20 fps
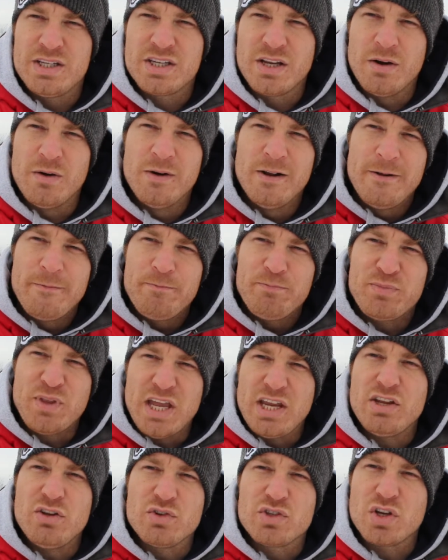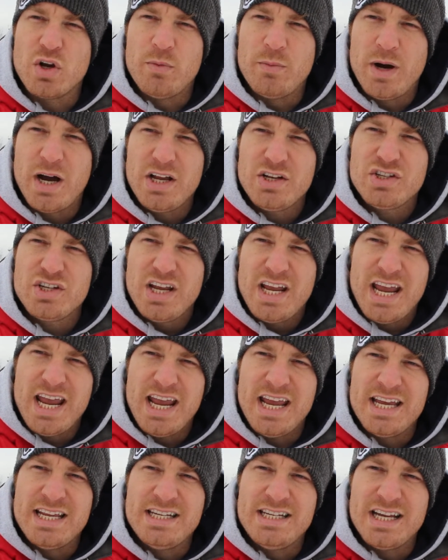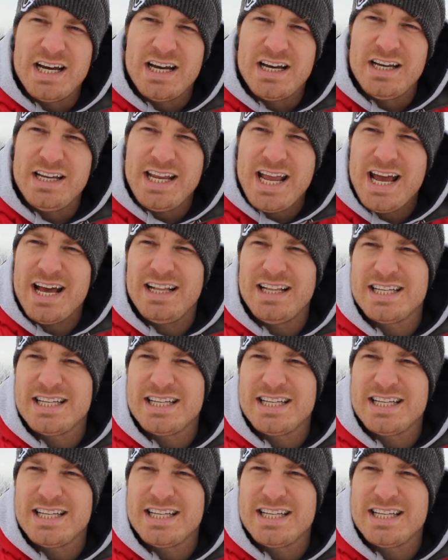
So thank you so much, and yeah,